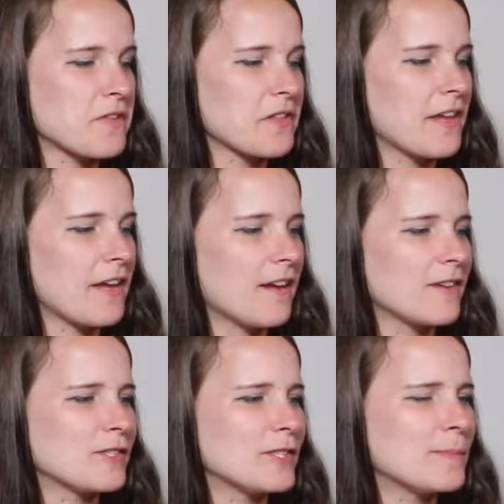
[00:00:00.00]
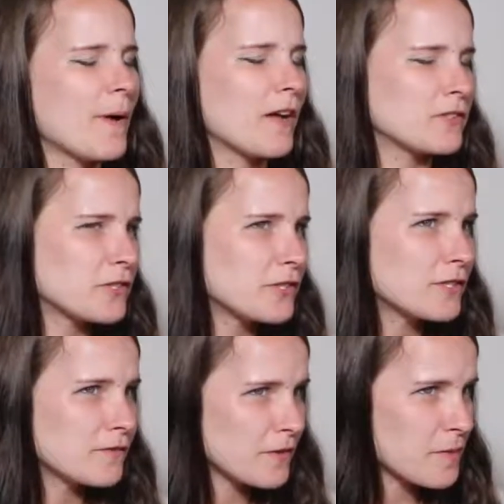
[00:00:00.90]
the
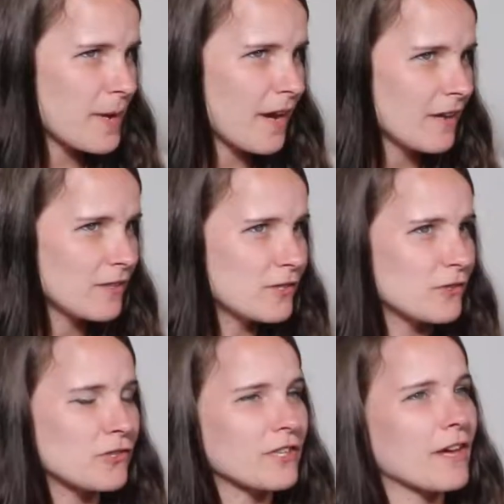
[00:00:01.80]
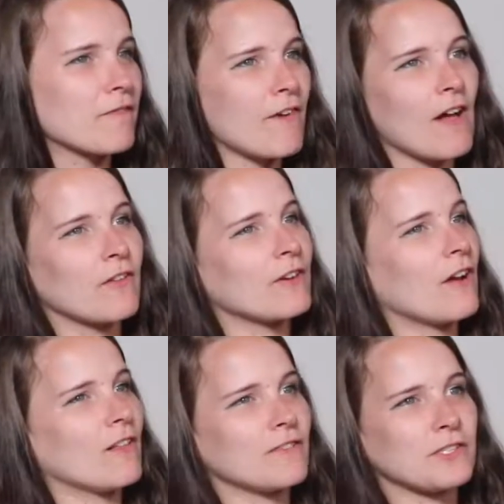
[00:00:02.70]
sponsors for the band. So she followed
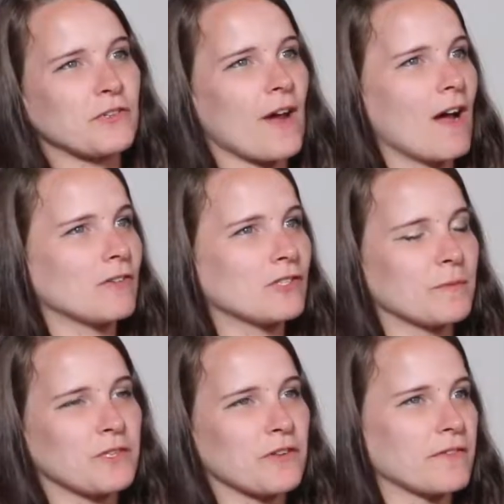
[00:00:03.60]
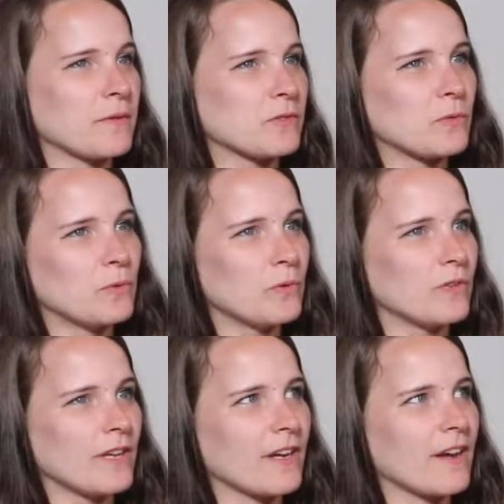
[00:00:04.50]
all of us around, just made sure everything was
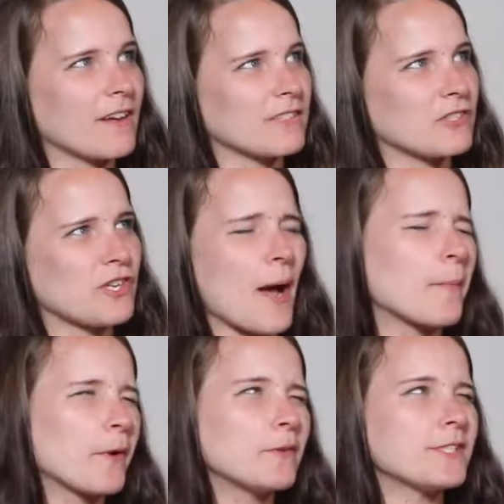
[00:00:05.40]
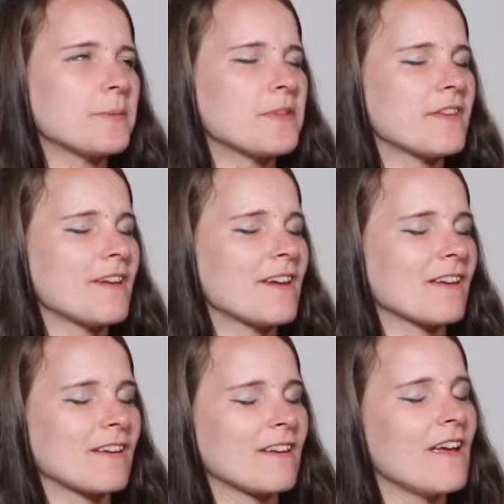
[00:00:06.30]
cool, I guess a chaperone type of thing.
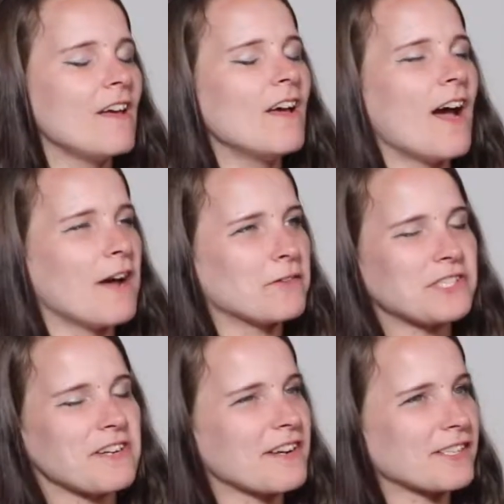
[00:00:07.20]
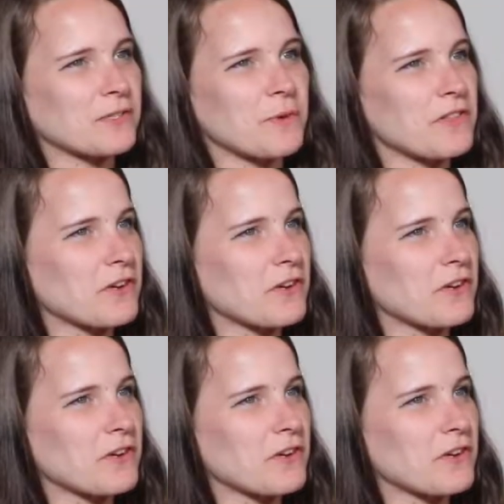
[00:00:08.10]
And I was sitting next to one of the